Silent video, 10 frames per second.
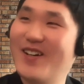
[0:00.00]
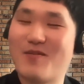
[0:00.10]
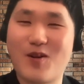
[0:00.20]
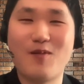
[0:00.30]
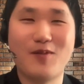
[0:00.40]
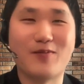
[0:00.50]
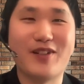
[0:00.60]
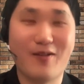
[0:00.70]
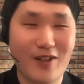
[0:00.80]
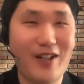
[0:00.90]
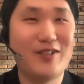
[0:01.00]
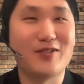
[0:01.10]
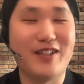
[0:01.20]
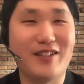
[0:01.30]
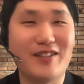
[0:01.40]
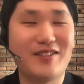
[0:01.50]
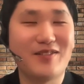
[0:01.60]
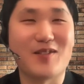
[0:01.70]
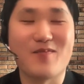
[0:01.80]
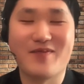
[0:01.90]
Probably. I'd like to eat
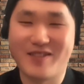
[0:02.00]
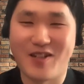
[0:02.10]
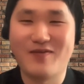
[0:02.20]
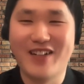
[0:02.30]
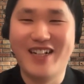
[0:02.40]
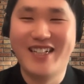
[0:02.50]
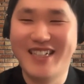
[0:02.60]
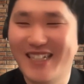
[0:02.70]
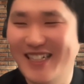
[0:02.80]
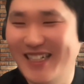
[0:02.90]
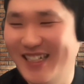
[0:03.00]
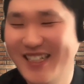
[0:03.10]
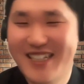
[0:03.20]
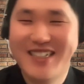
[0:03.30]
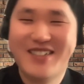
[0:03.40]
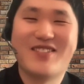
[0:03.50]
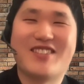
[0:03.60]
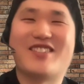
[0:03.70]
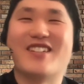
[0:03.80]
some stuff. For sure.